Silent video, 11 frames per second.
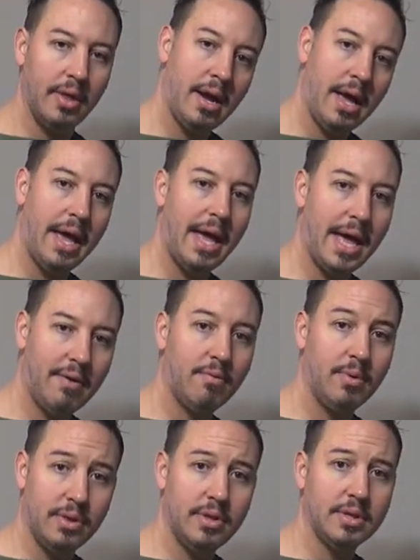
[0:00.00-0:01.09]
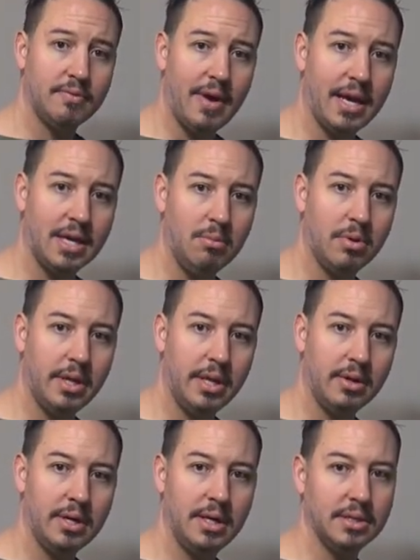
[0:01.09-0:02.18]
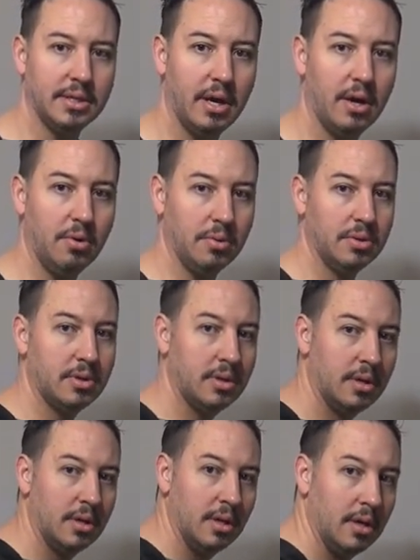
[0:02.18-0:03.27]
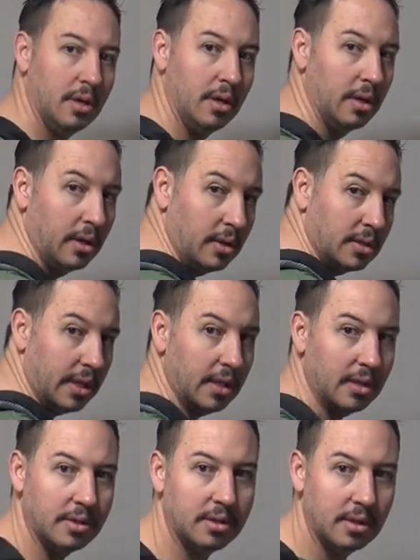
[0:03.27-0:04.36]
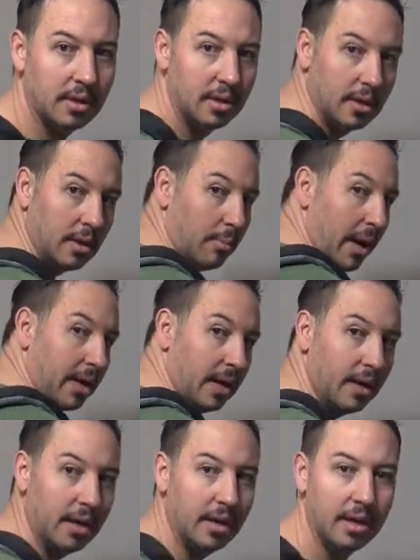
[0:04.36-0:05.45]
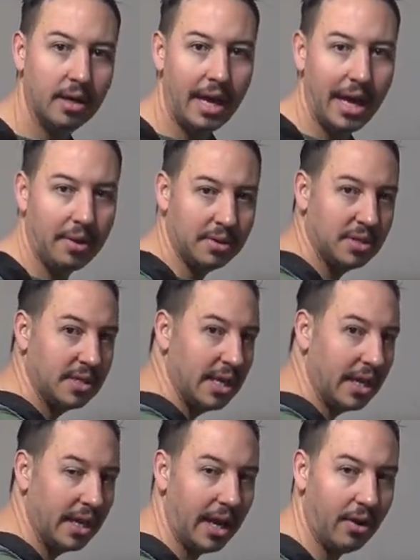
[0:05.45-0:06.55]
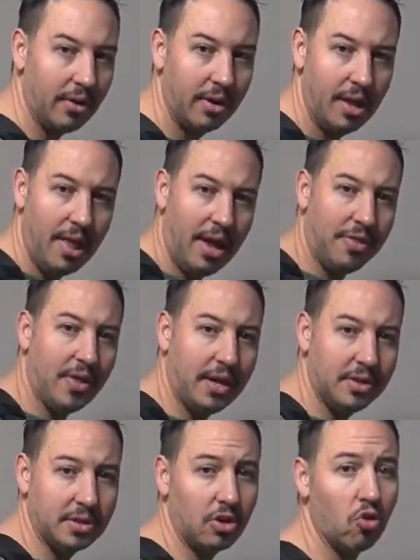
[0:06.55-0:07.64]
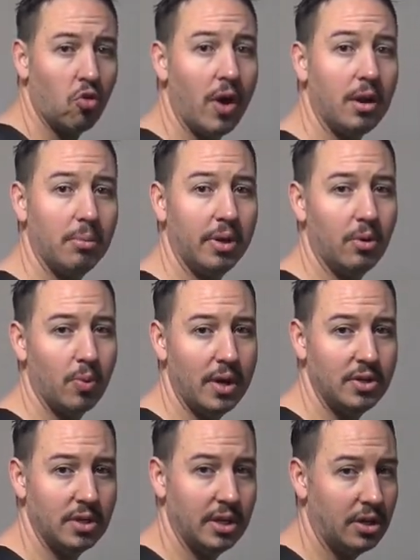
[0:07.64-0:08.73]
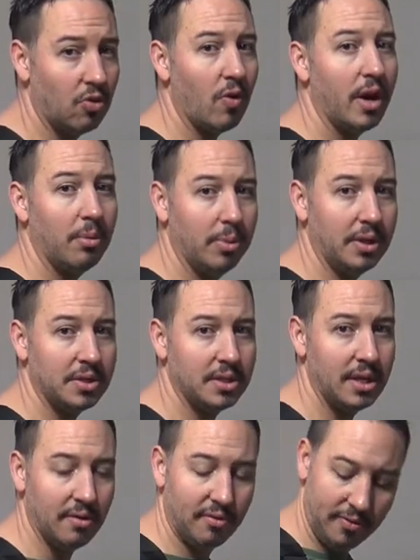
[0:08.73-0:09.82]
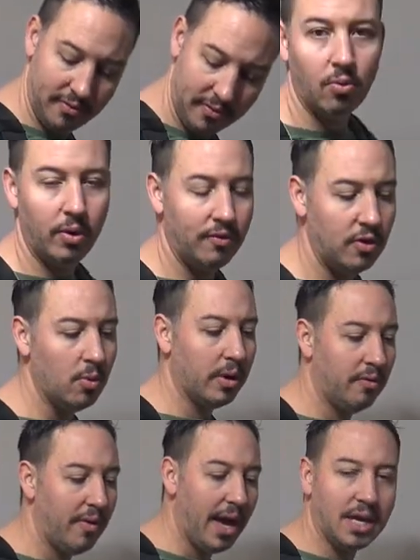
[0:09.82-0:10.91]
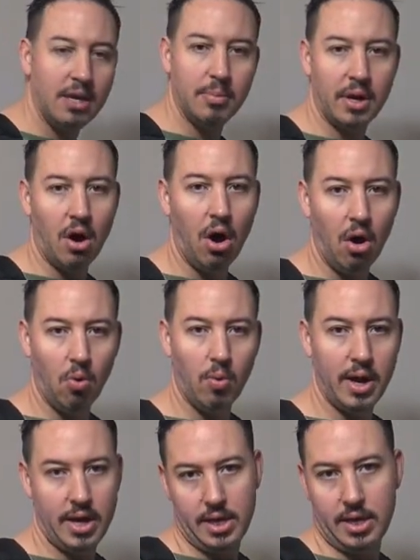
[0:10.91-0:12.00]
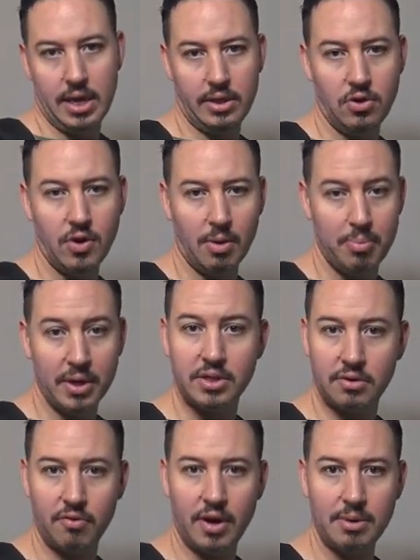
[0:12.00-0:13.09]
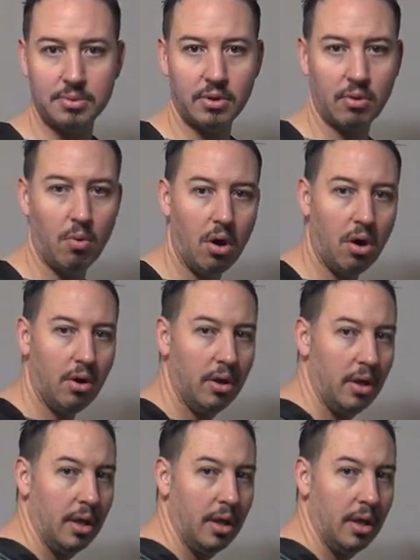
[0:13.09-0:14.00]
that I have with this vacuum cleaner is the hose. You see this back here? How it's sticking out? That thing is incredibly rigid, incredibly stiff. If you want to vacuum in a hallway and you got picture frames on the wall,